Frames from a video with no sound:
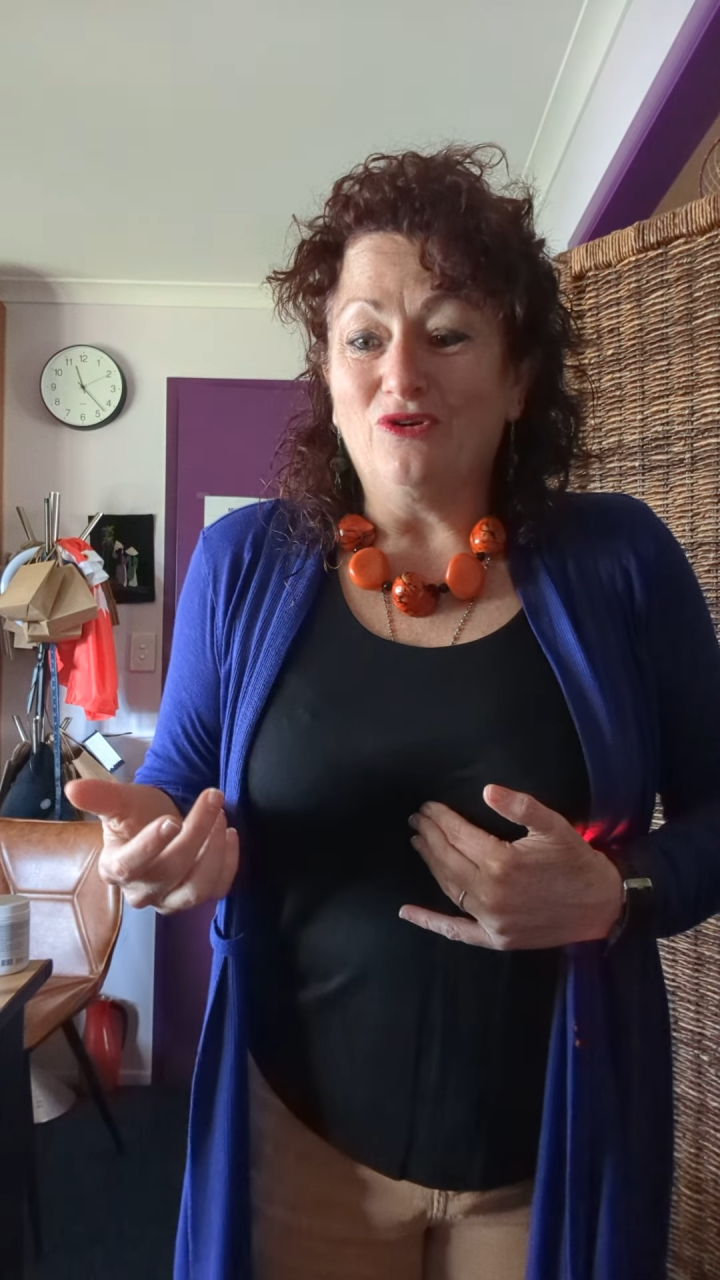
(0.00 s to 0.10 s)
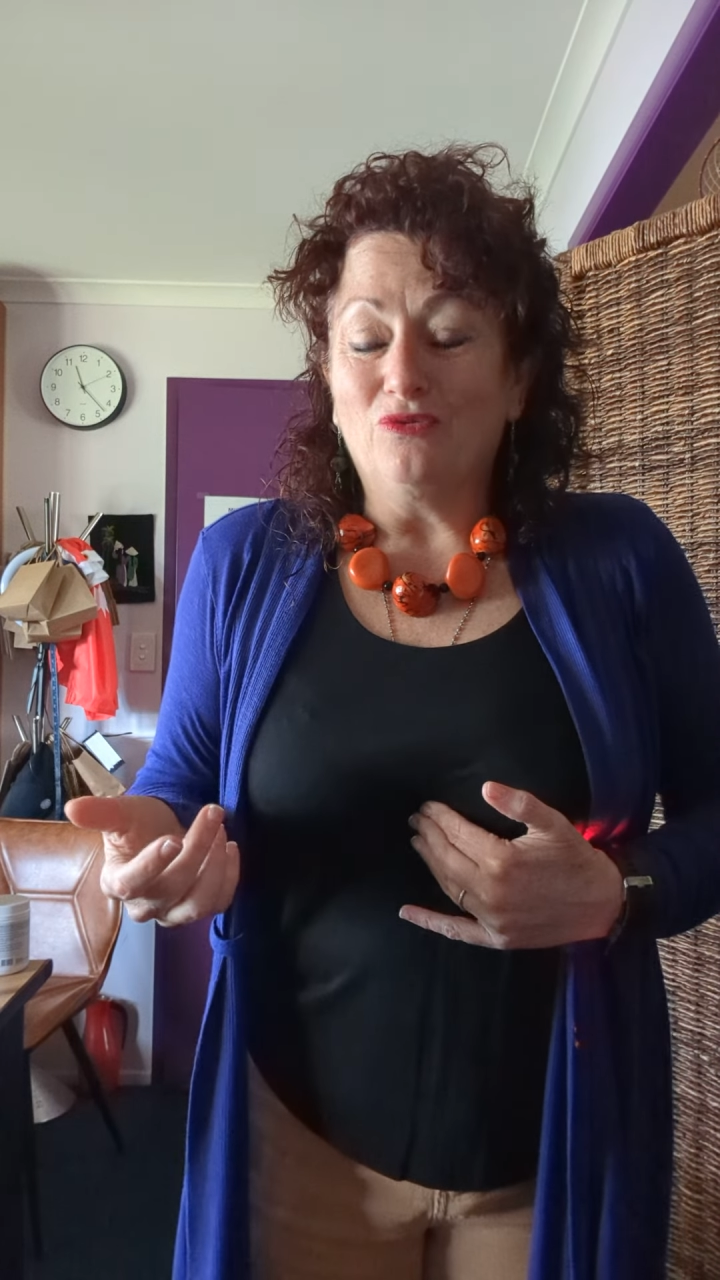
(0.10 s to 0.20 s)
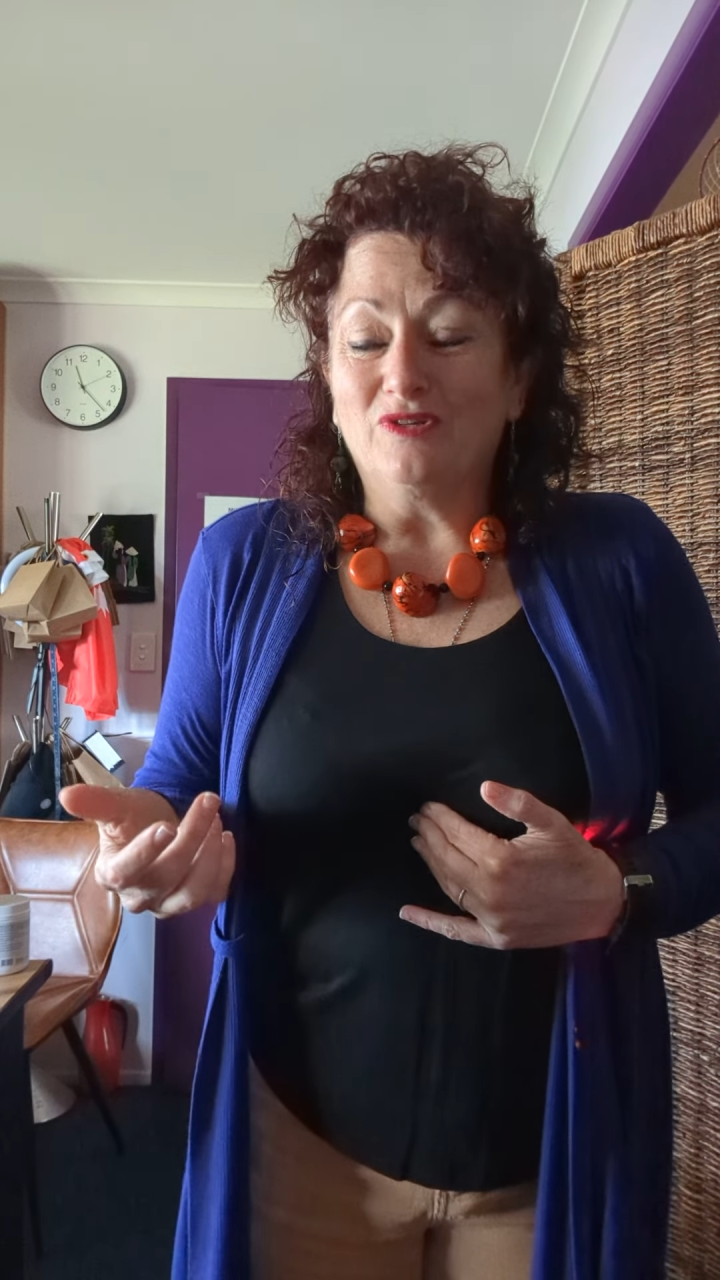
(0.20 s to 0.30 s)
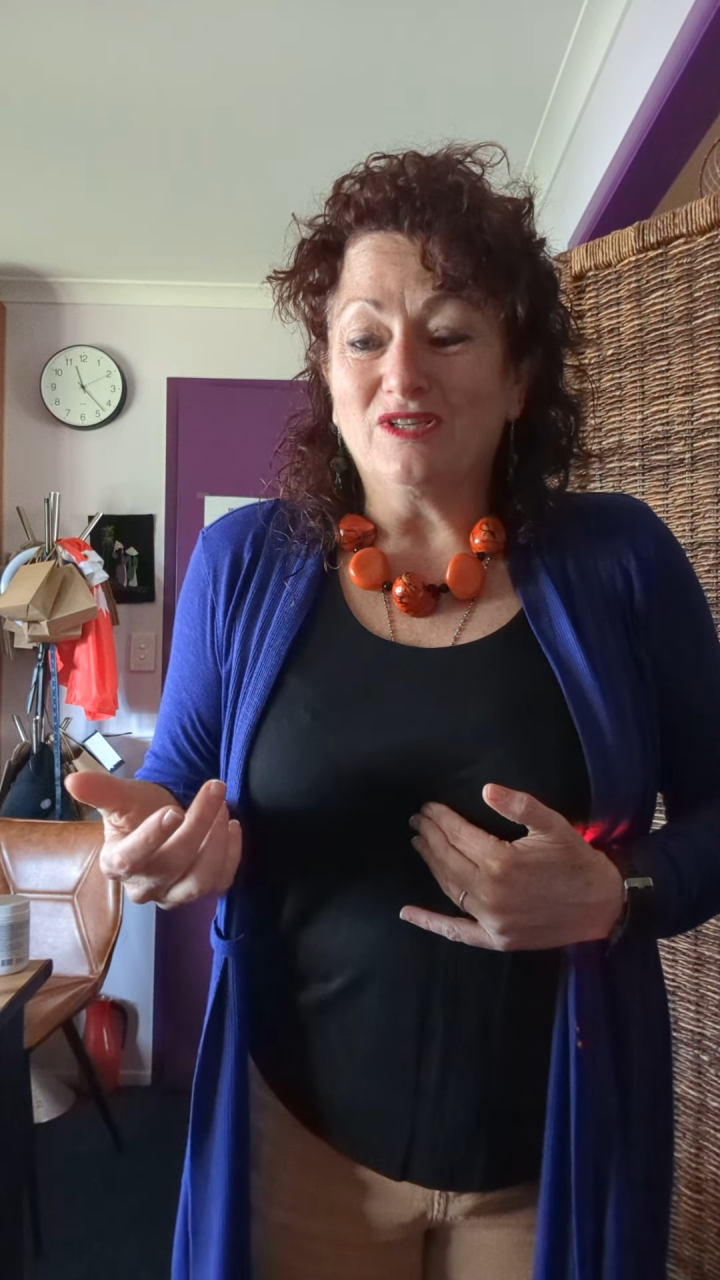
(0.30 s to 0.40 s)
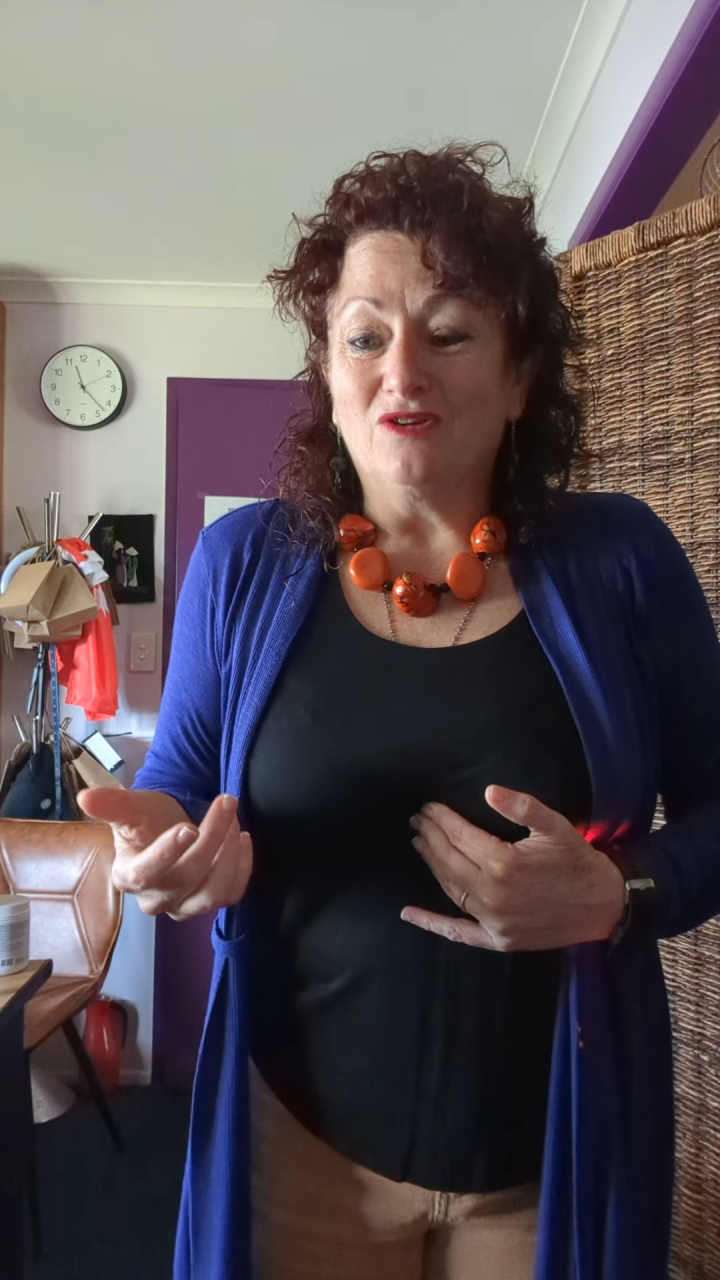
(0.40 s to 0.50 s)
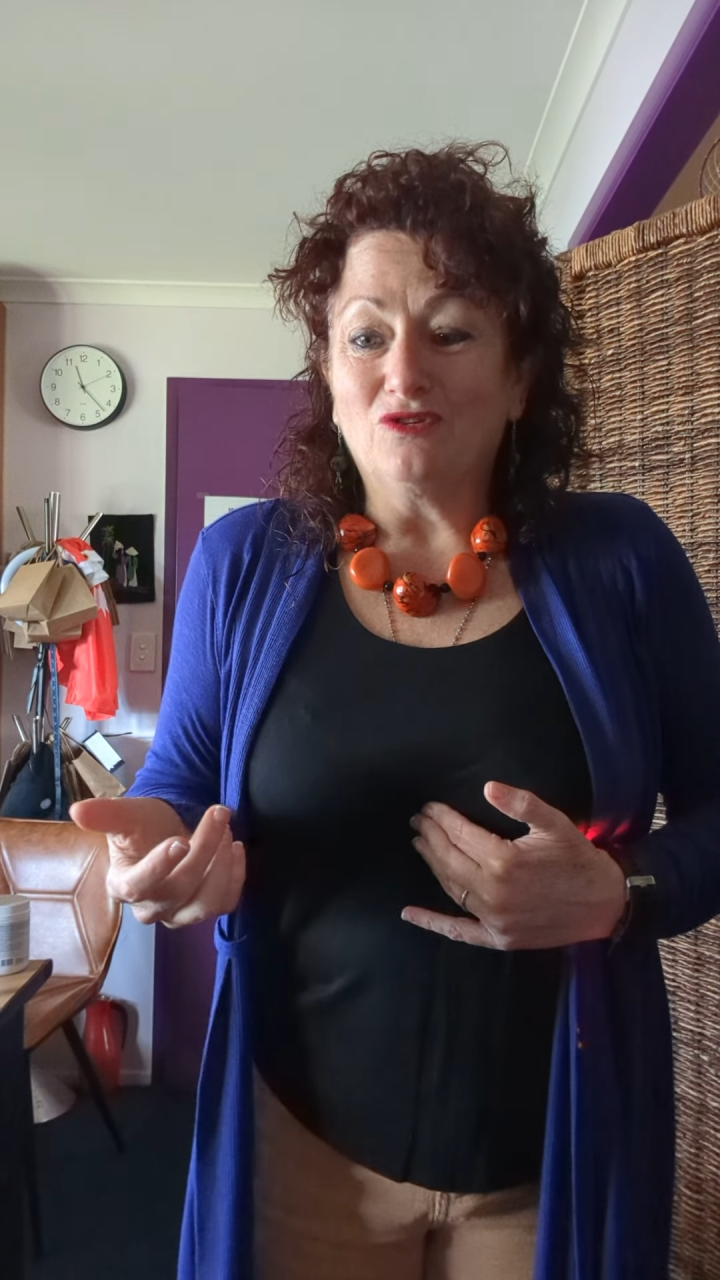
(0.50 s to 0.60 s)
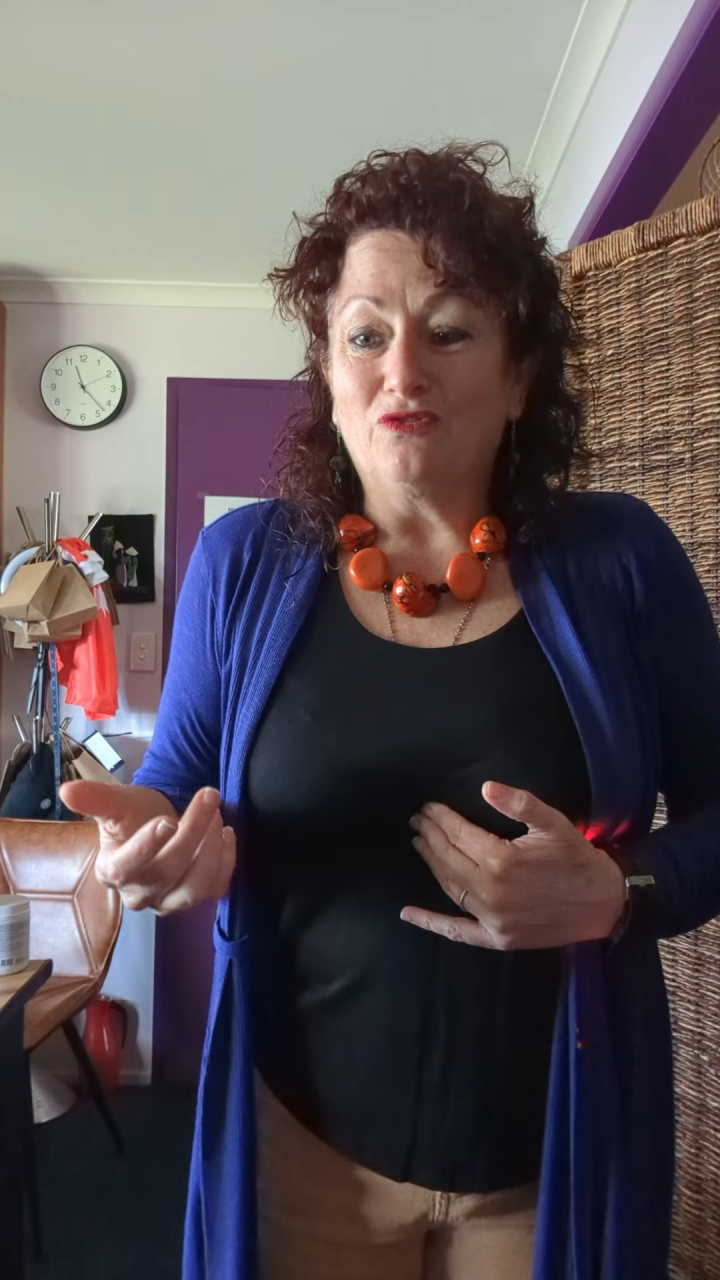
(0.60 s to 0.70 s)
good results